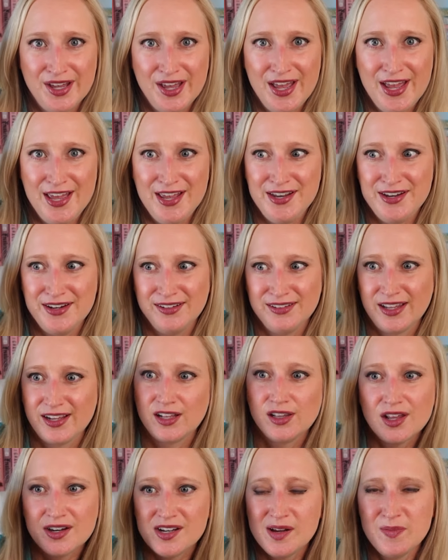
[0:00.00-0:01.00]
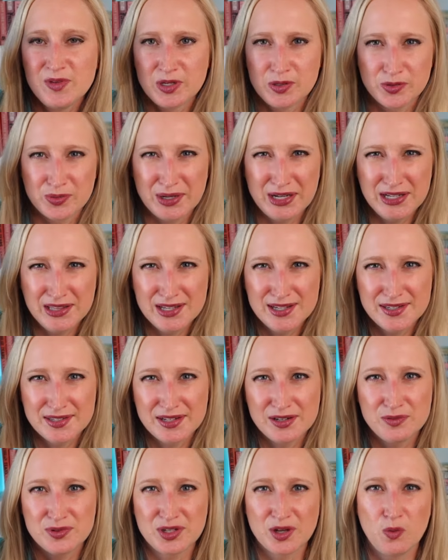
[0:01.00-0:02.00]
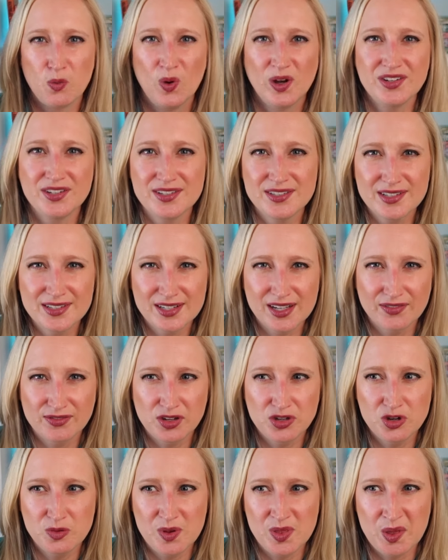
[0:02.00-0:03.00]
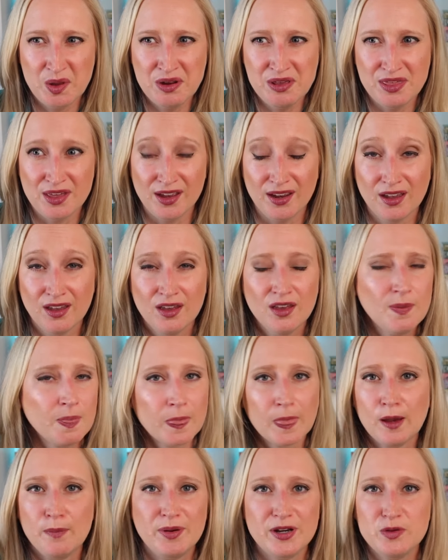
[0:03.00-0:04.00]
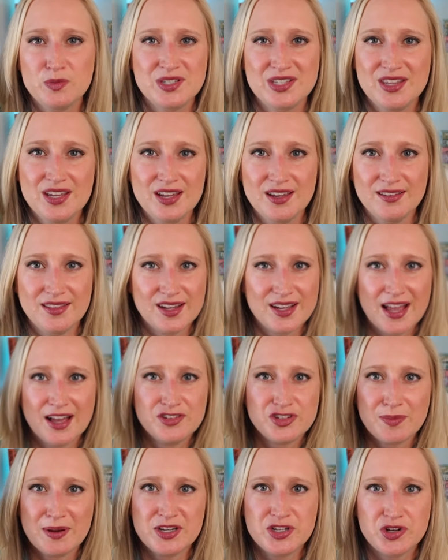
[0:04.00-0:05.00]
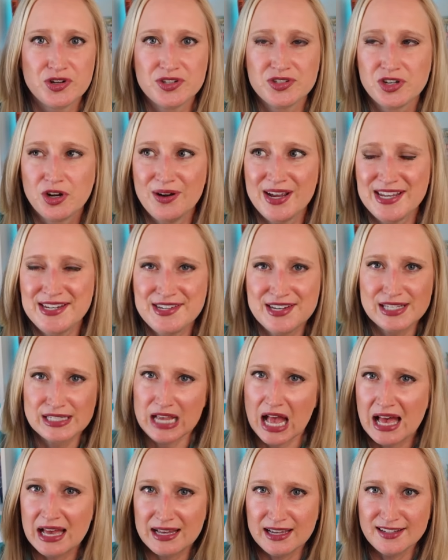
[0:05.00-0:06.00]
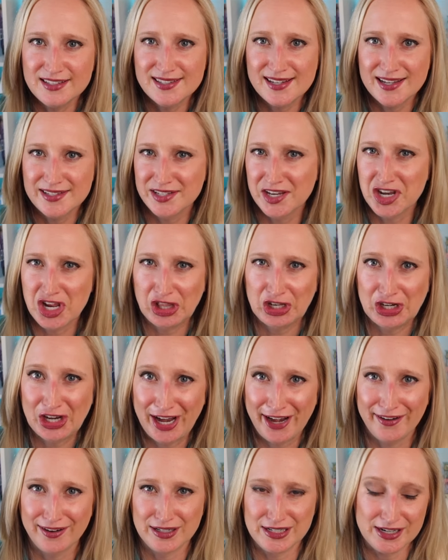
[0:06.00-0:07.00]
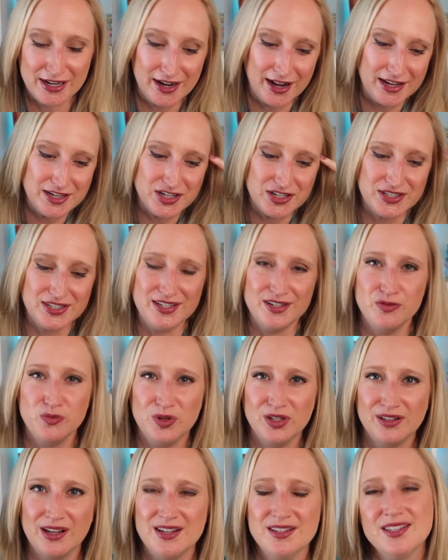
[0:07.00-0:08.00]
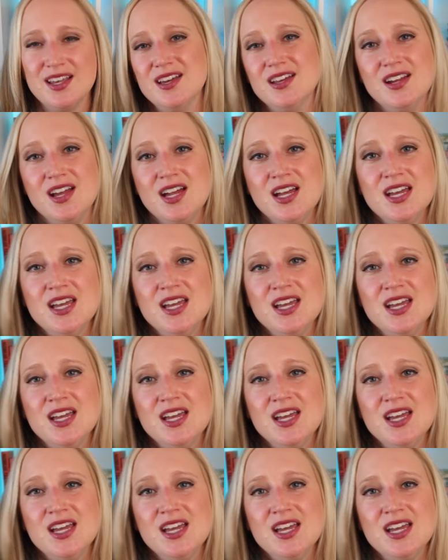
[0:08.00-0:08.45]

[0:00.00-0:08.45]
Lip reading: And, like, a lot of times I was reading this and I was like, what does this have to do with anything? But it was the Count of Monte Cristo in disguise as another character, and I just didn't realize it.